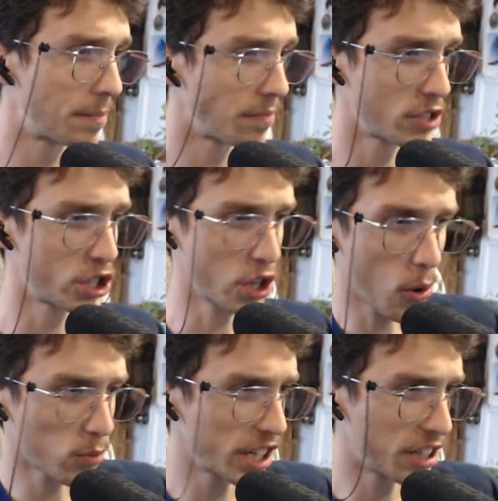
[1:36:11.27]
show
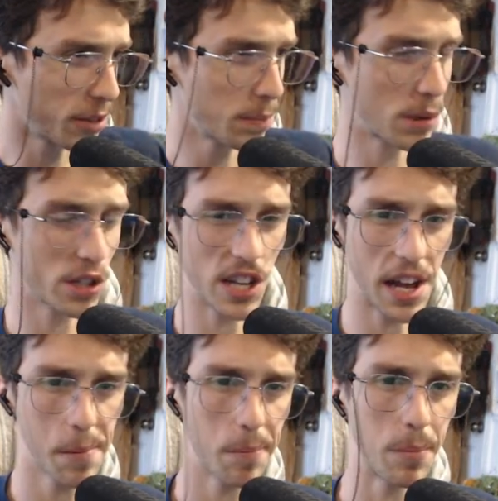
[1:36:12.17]
reel per
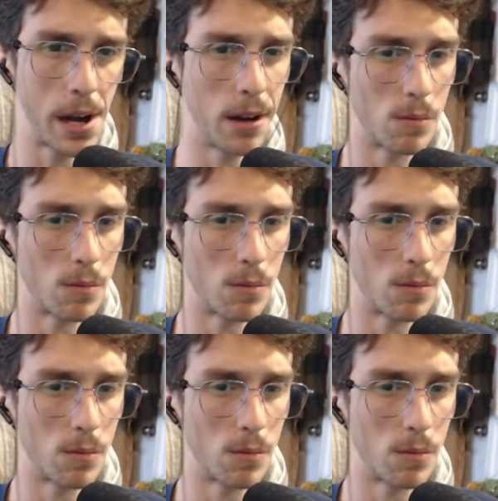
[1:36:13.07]
se, but